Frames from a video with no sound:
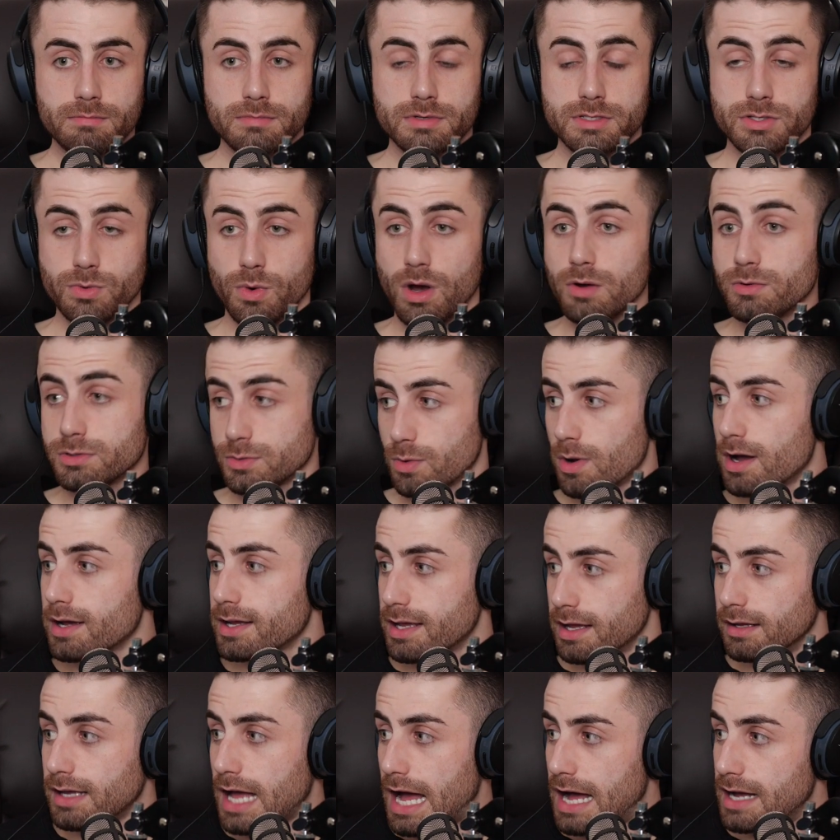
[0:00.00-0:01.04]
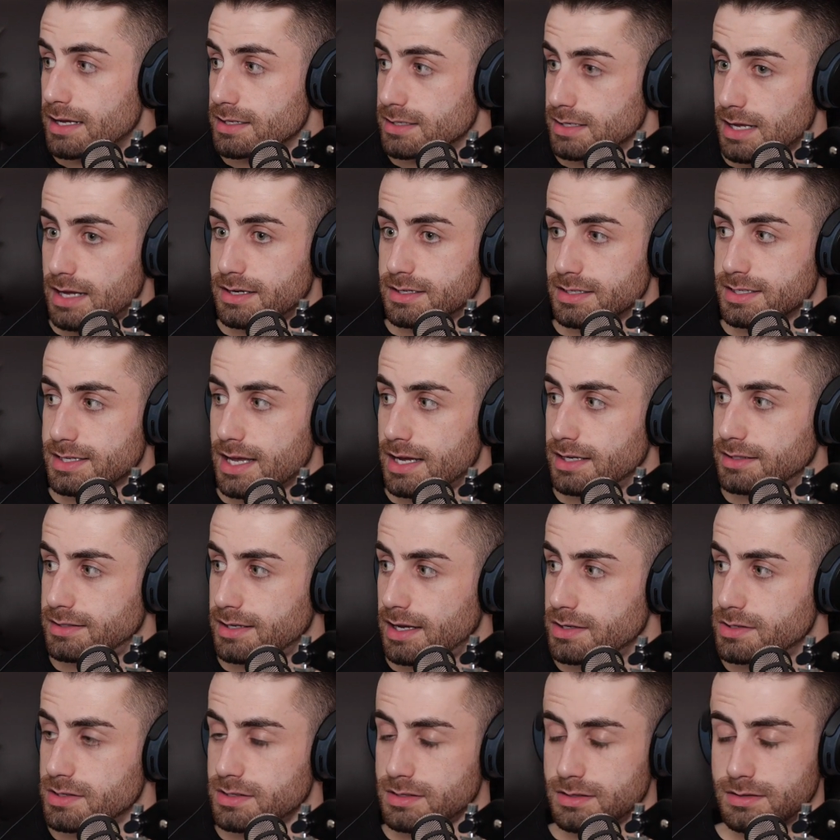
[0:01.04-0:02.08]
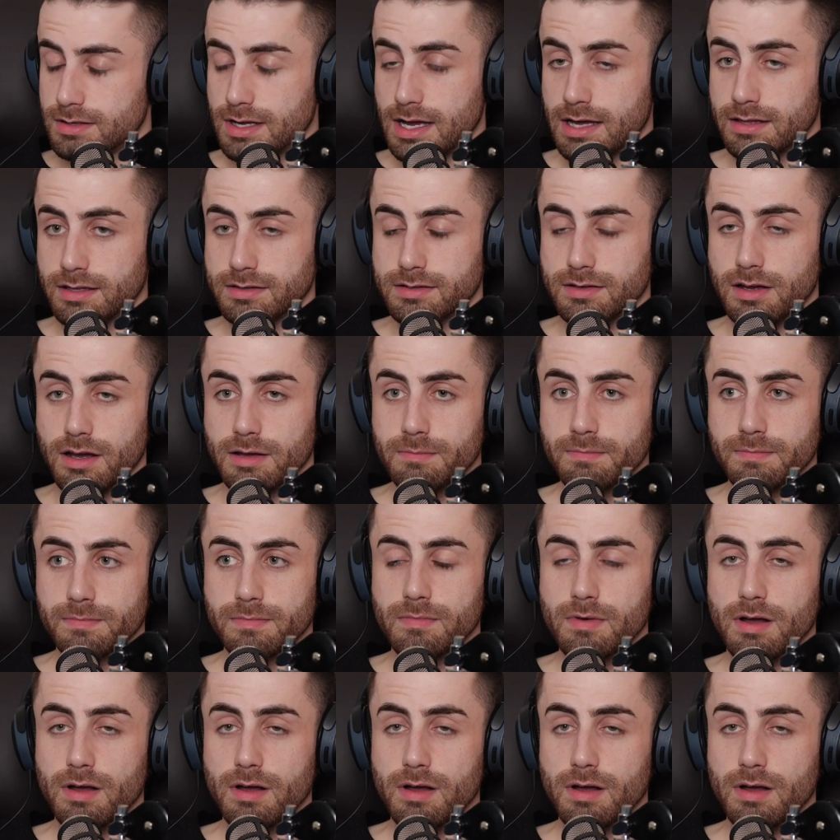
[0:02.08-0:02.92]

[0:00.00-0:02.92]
So I was working as an estate agent at the time.